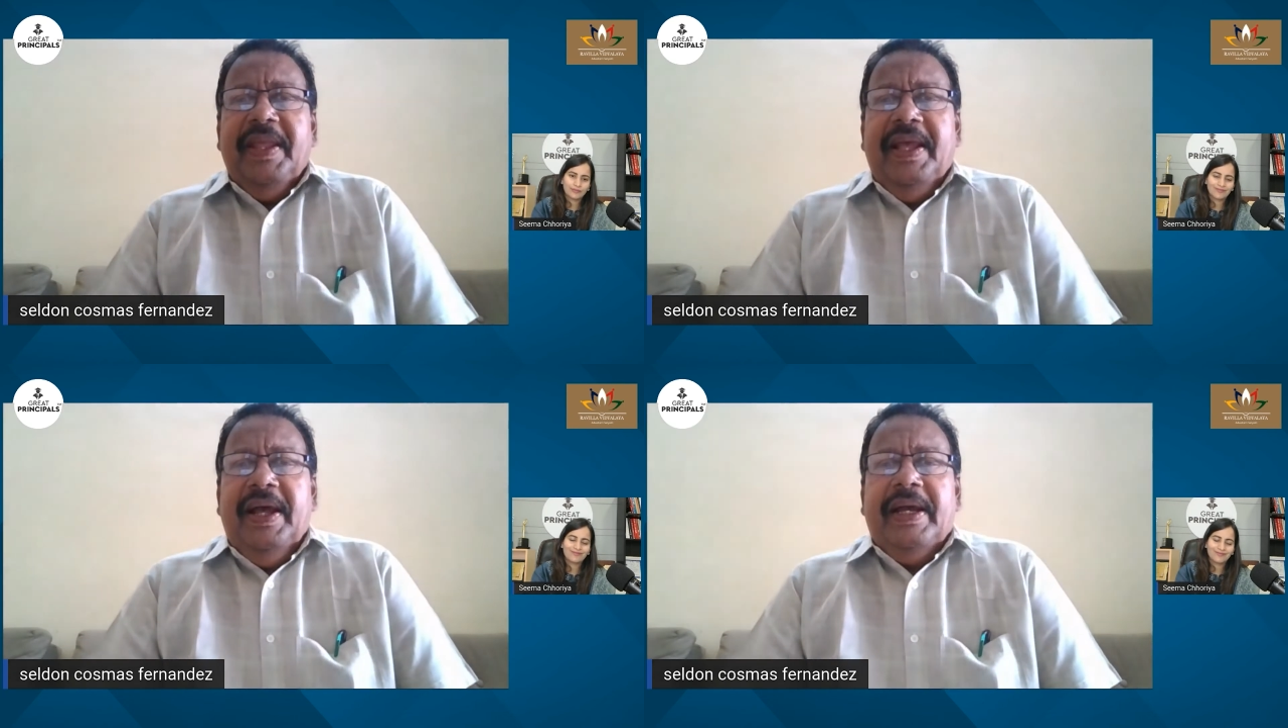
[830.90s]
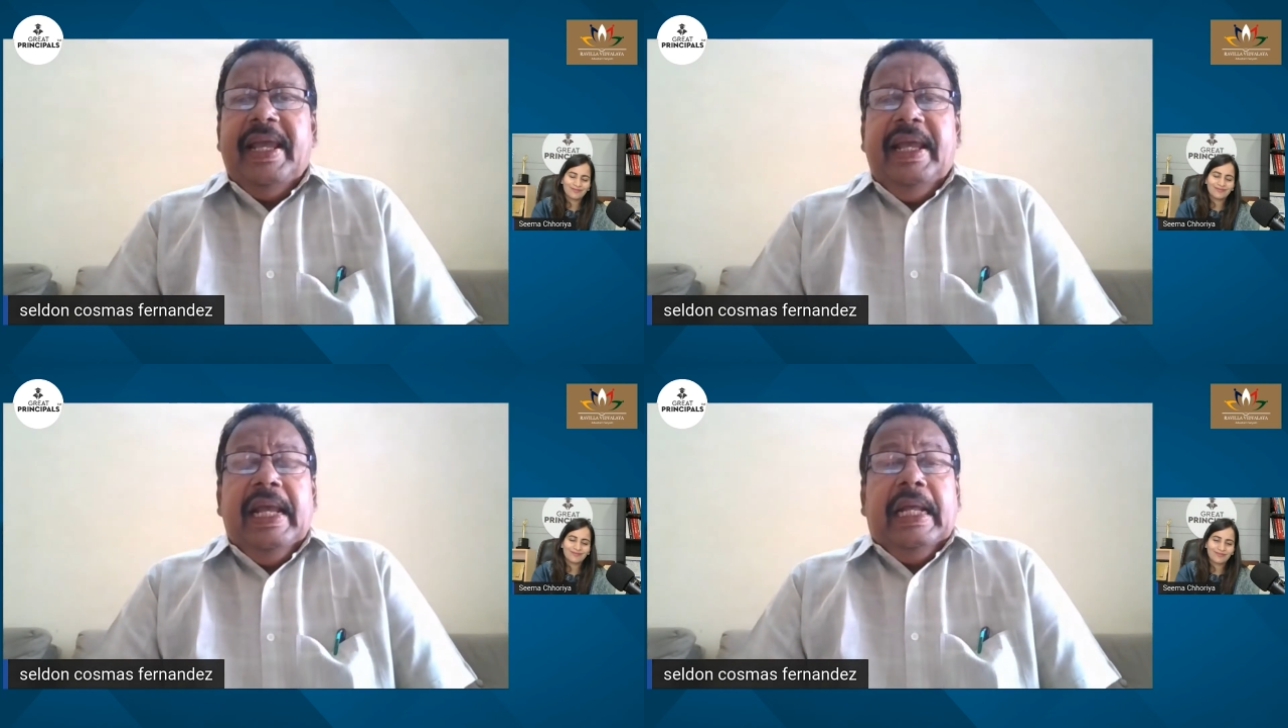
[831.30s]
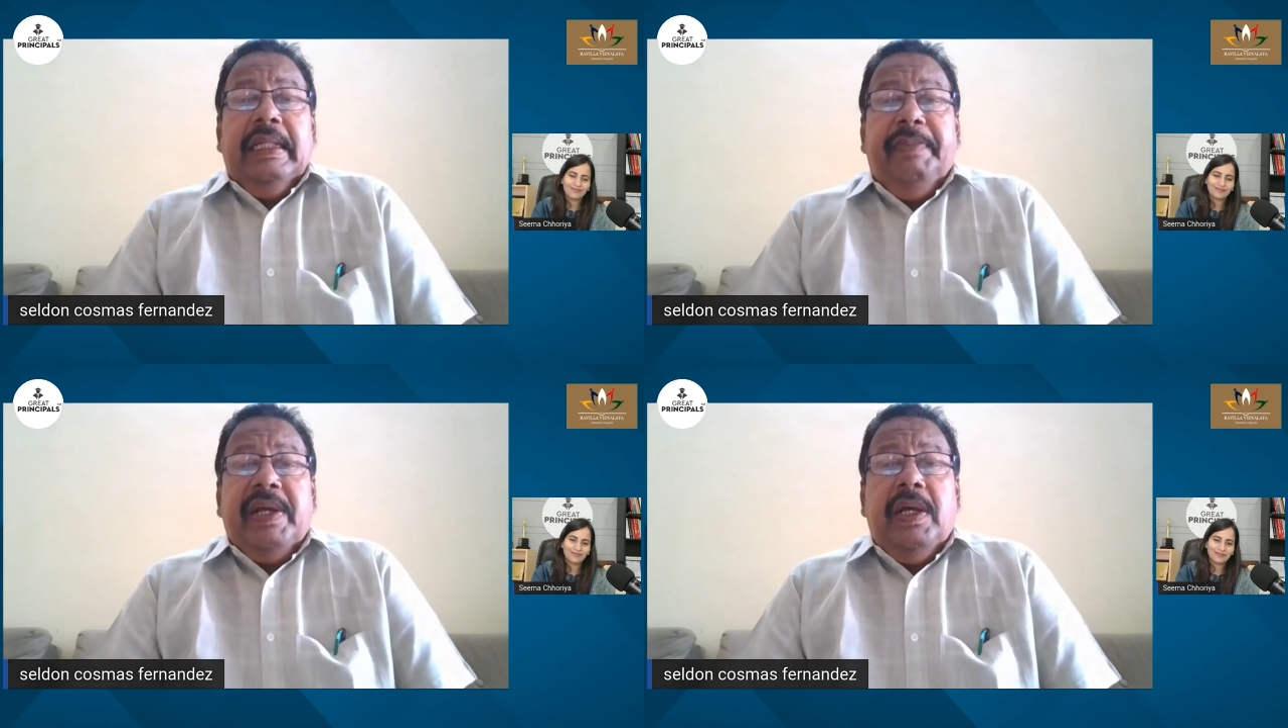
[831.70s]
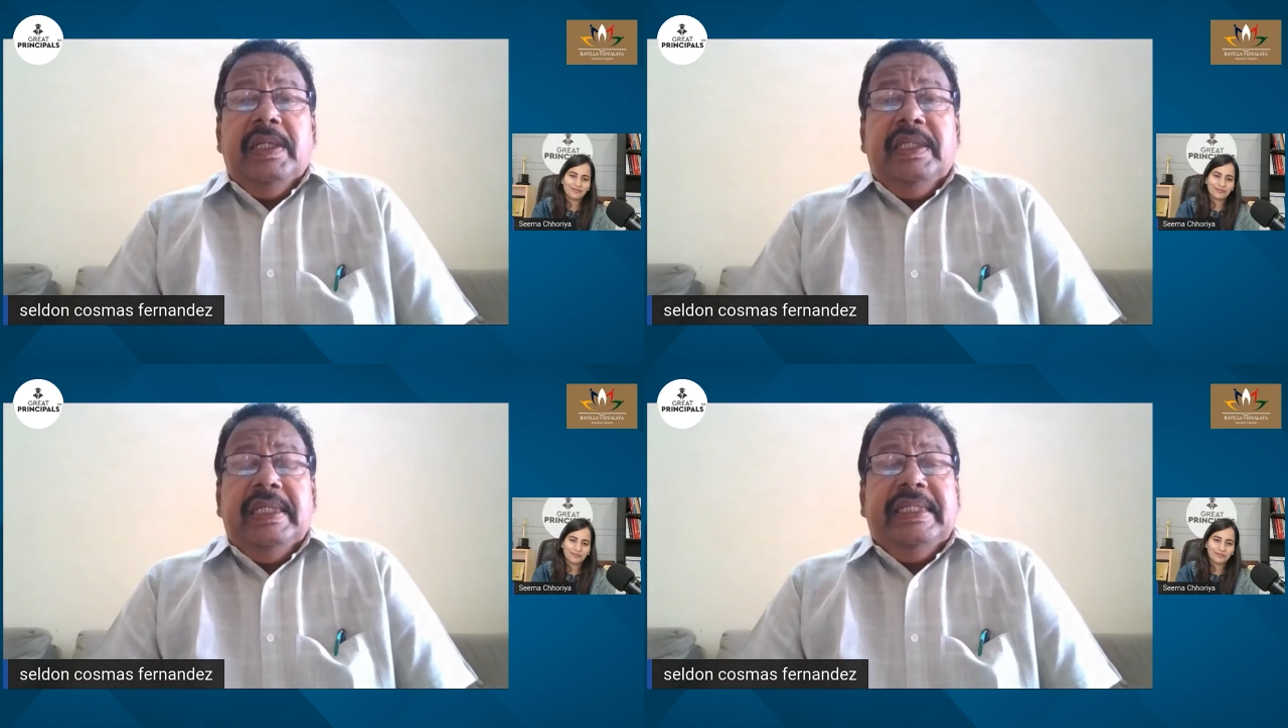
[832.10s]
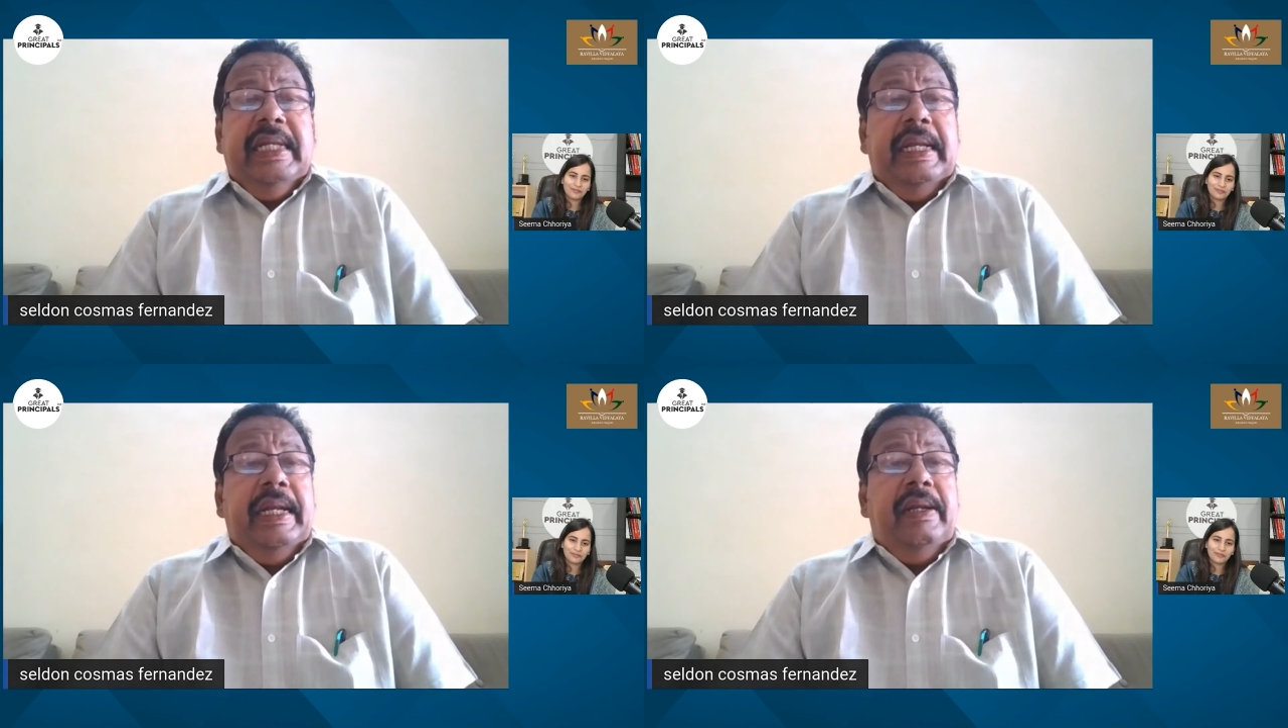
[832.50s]
Okay, because the
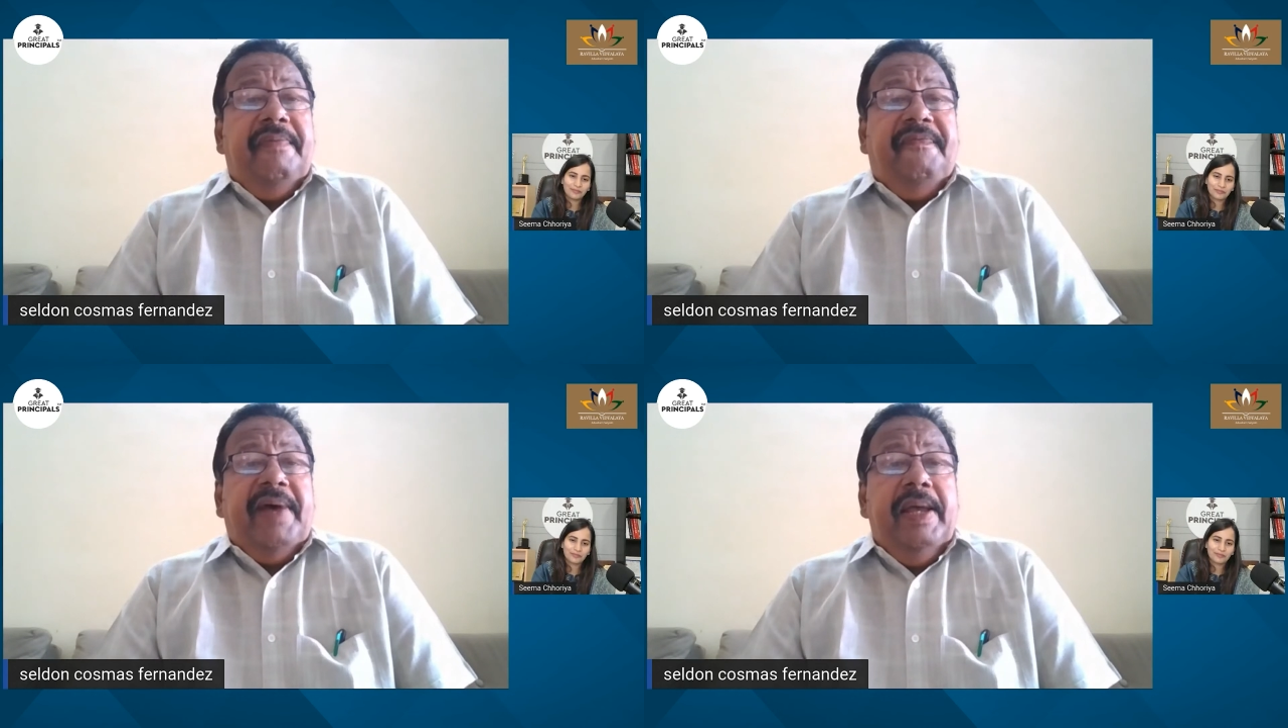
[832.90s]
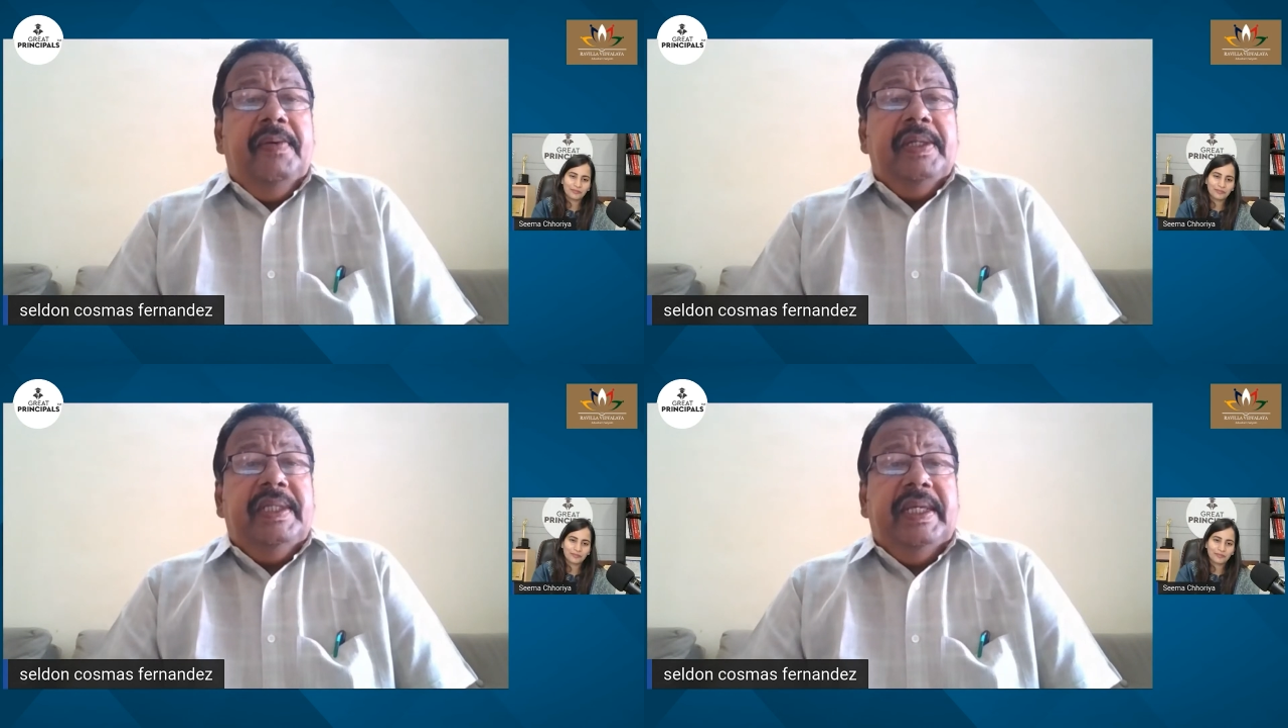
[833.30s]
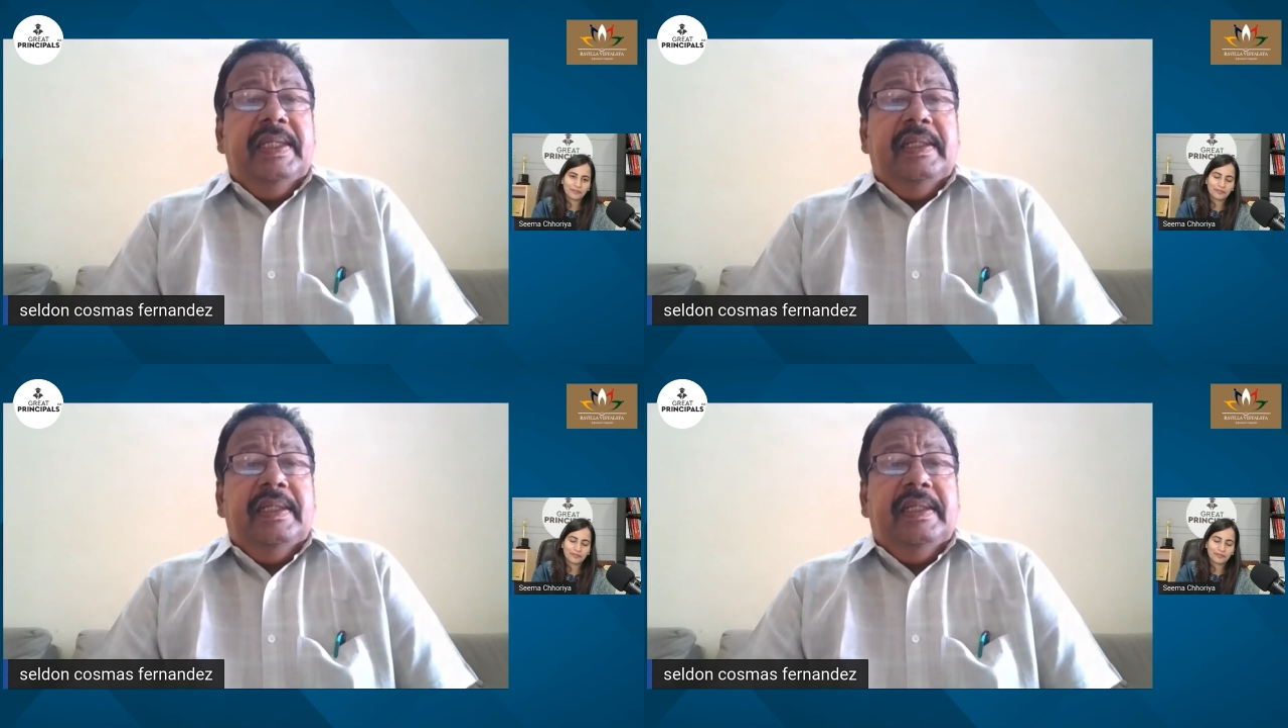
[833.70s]
children of 5 or 6,